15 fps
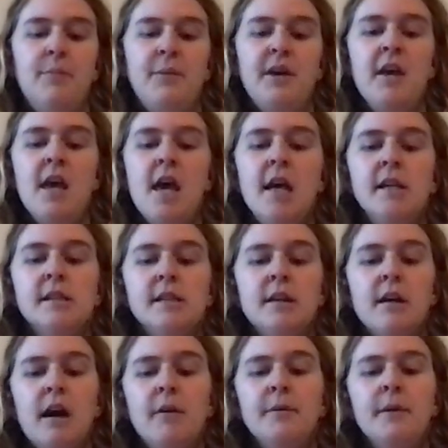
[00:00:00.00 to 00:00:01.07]
But
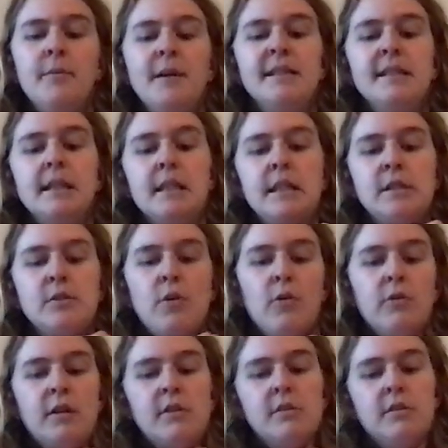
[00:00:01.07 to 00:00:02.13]
Sangawa basically
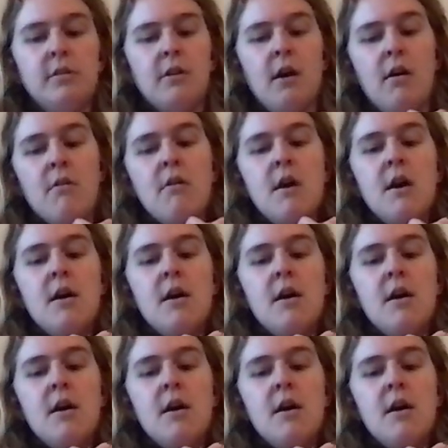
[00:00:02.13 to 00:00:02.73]
told Natsuko